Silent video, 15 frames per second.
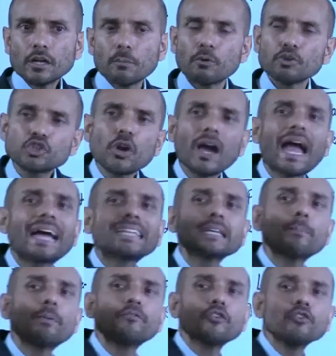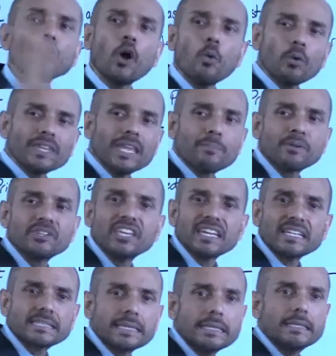Put your hand up if you know what they're
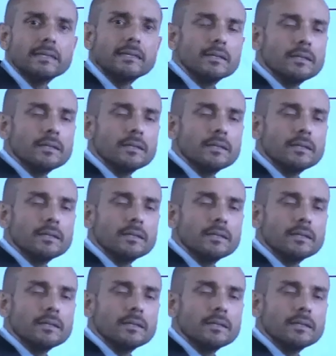predicting.